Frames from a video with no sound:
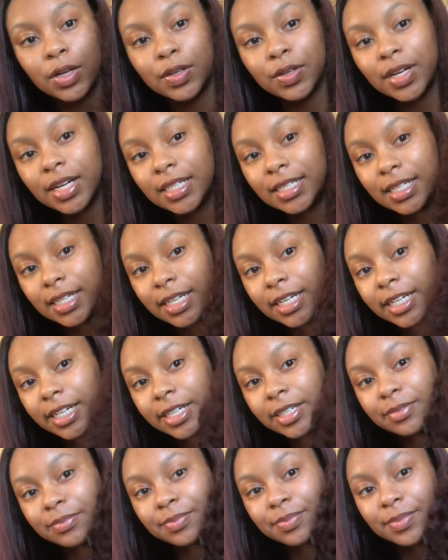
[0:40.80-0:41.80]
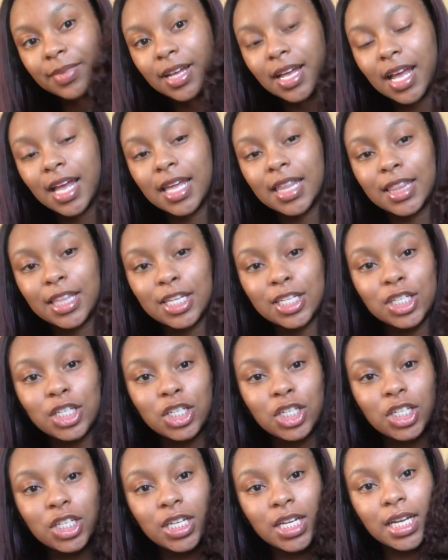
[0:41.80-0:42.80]
right here. This
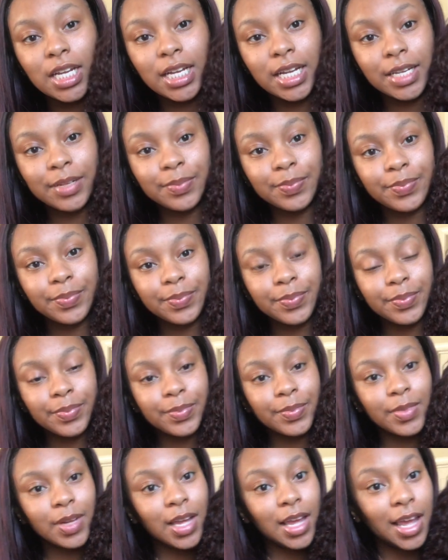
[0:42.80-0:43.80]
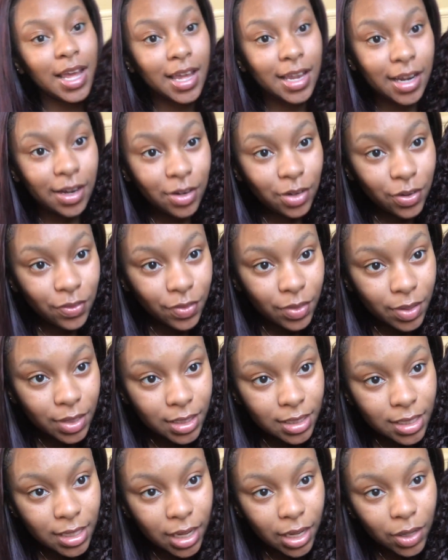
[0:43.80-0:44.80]
is she, and I don't know if you
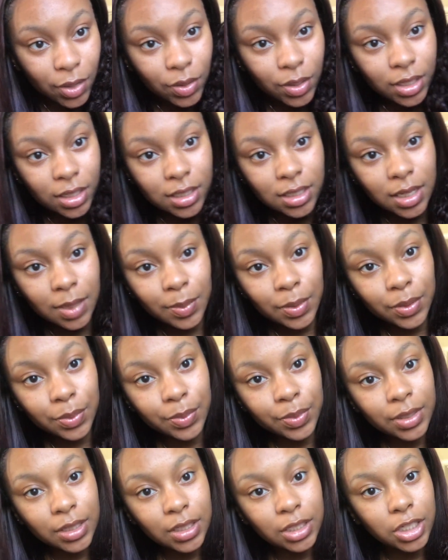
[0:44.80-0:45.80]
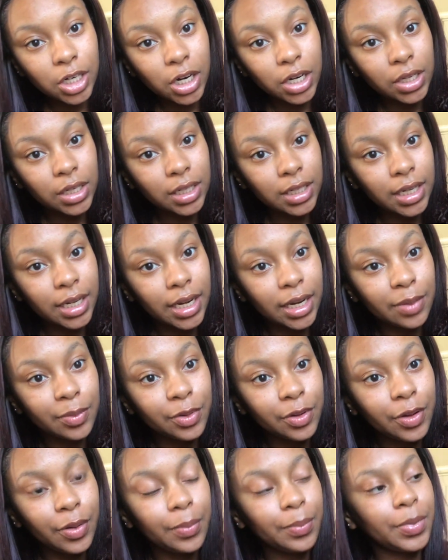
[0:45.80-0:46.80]
can tell, it's coming up really dark on
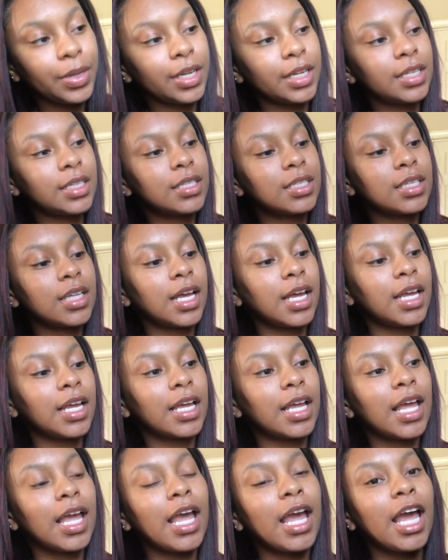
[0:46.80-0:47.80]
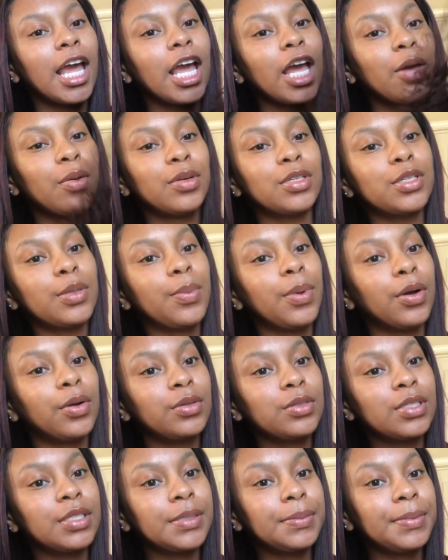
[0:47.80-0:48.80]
camera, but it's like it was
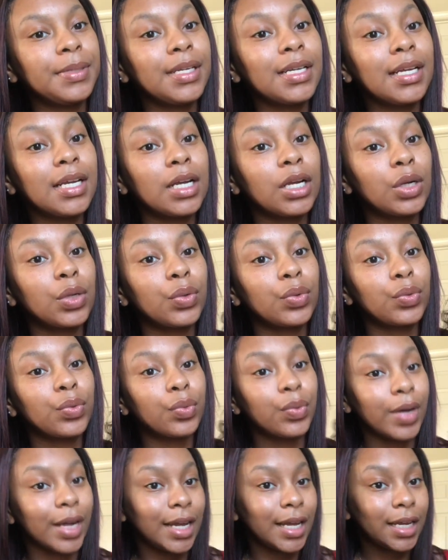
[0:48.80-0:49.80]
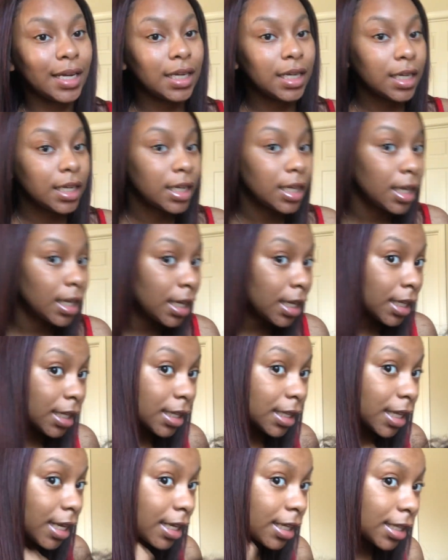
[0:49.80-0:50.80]
supposed to be red.
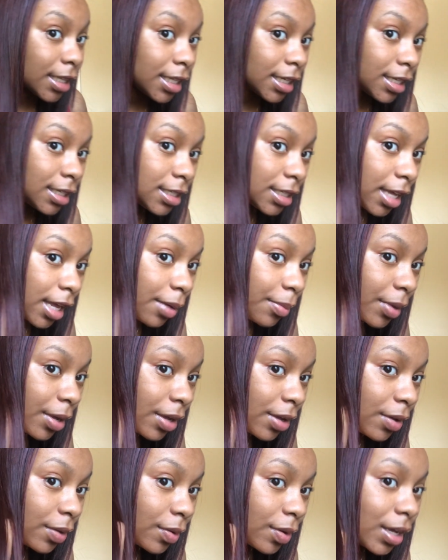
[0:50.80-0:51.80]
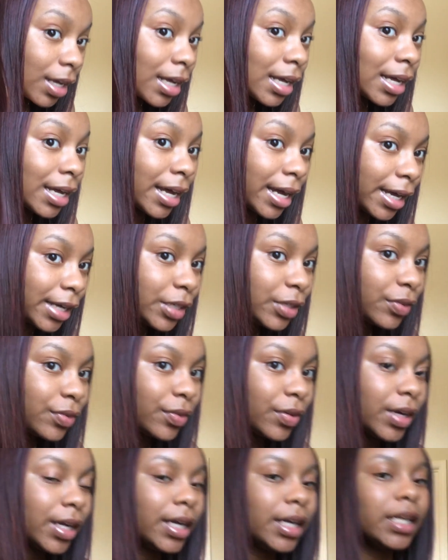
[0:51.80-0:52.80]
Like this came out kind
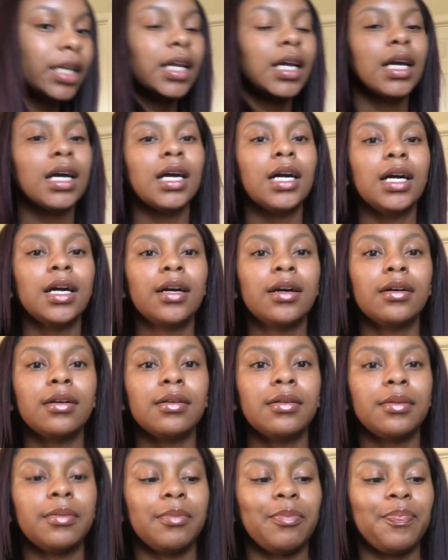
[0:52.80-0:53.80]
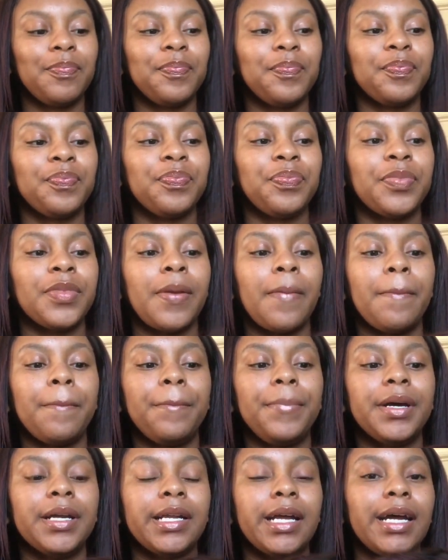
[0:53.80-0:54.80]
of red,
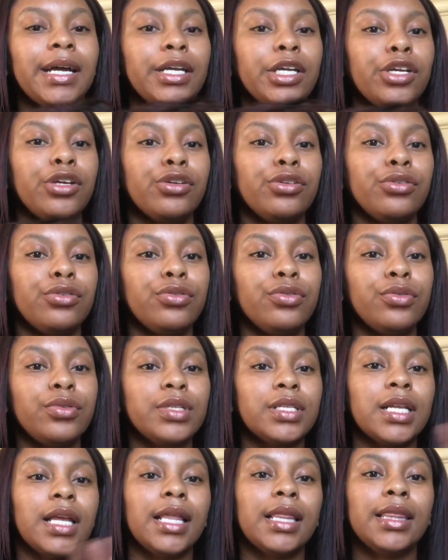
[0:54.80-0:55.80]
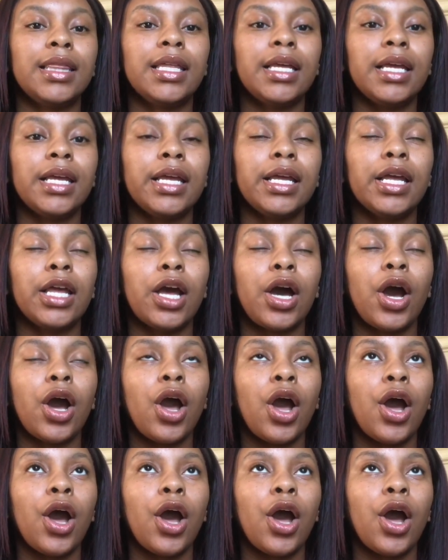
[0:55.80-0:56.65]
but I used the